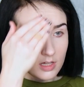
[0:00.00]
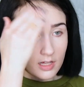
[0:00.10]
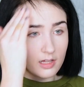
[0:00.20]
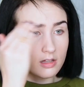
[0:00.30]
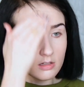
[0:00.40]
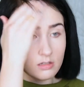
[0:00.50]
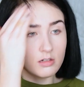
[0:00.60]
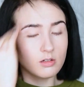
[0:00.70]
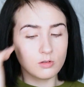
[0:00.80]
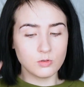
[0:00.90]
I'll
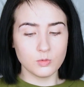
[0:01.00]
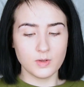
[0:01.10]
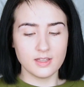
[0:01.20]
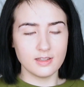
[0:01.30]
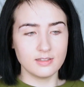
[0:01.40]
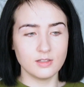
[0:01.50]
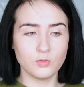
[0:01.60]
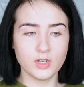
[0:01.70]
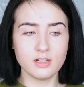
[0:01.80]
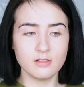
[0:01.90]
go with, is it
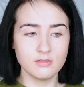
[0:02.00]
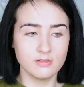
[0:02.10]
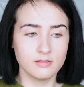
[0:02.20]
real?